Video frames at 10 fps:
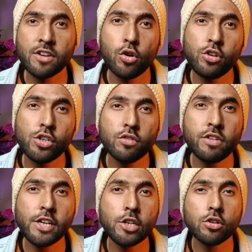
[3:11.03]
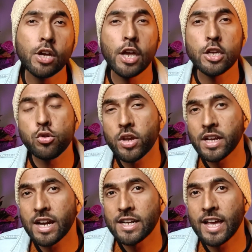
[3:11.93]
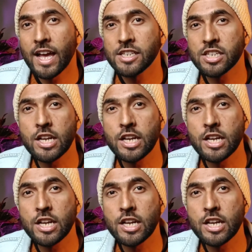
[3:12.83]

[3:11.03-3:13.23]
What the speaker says: audio, video, you can attach